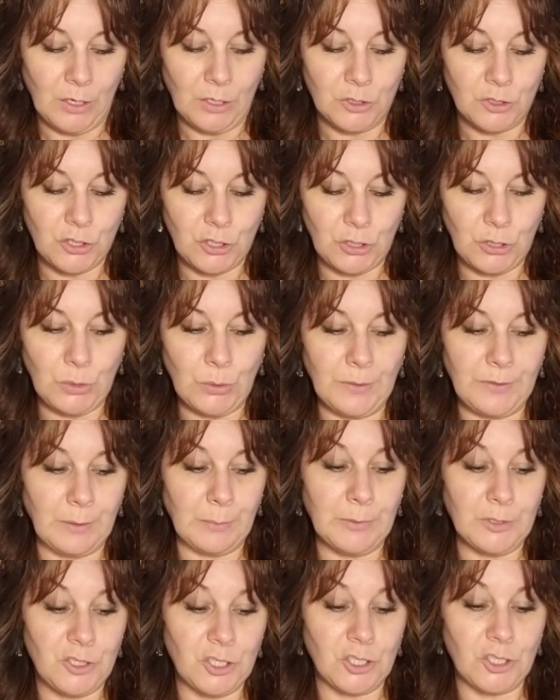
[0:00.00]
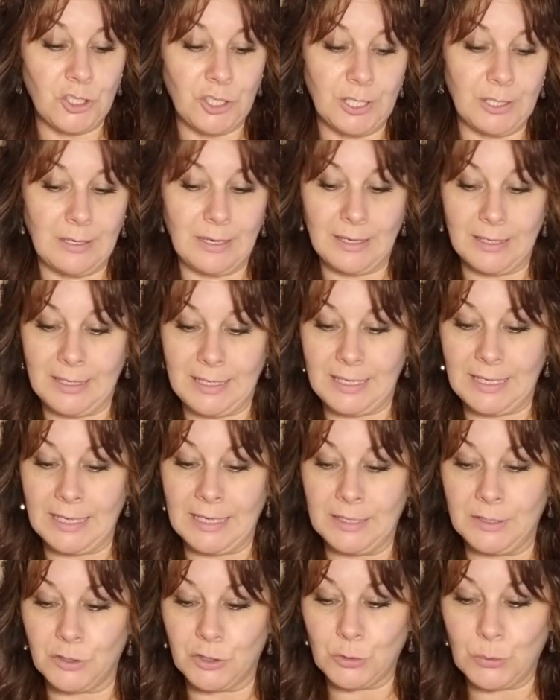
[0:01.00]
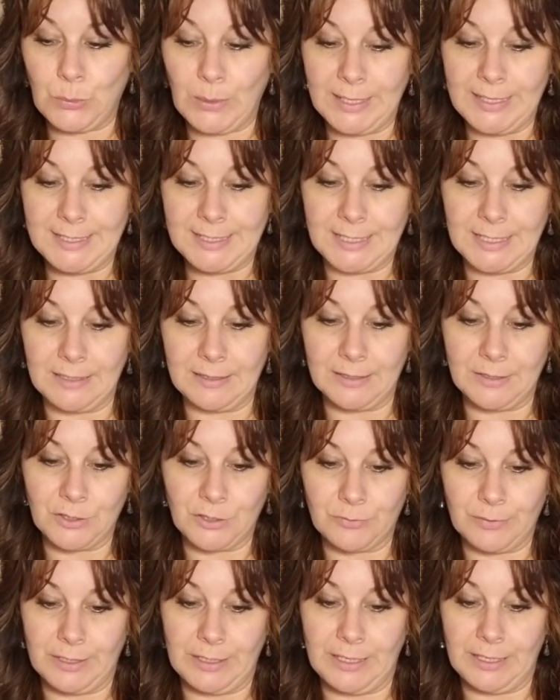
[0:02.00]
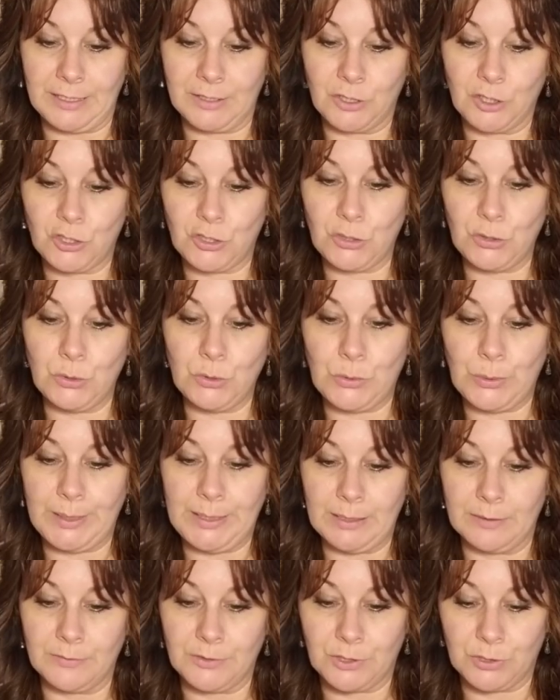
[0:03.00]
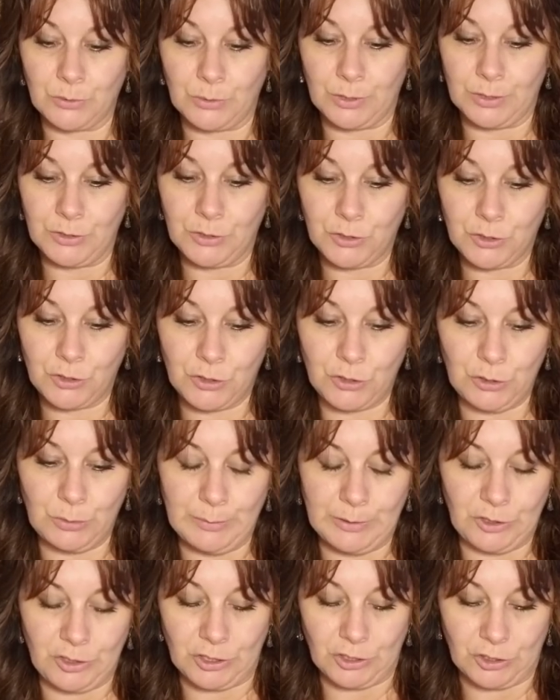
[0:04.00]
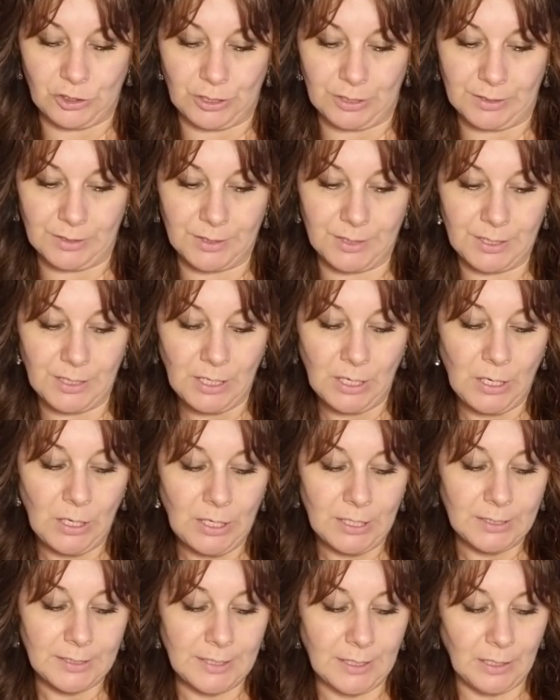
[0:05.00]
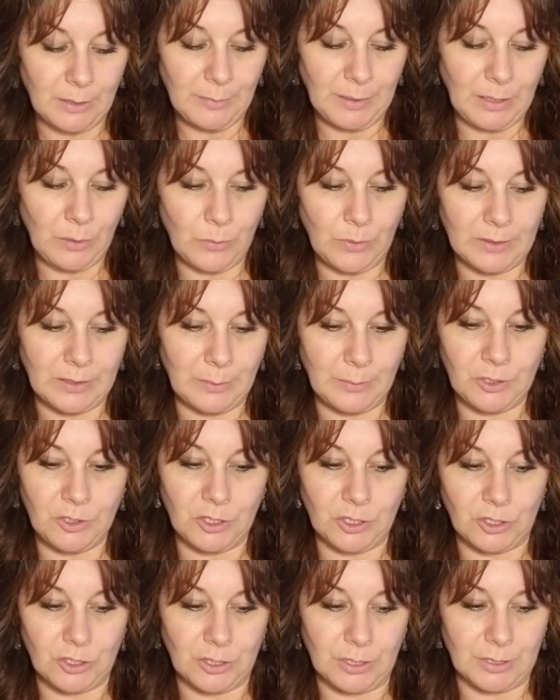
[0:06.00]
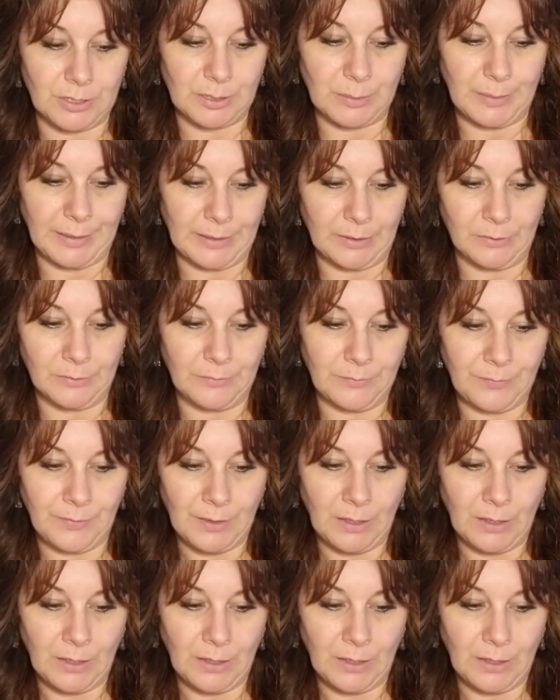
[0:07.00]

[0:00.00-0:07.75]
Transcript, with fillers: to the magician again, twice in this reading. Two queen of swords, two magicians. Tell me what the magician is about.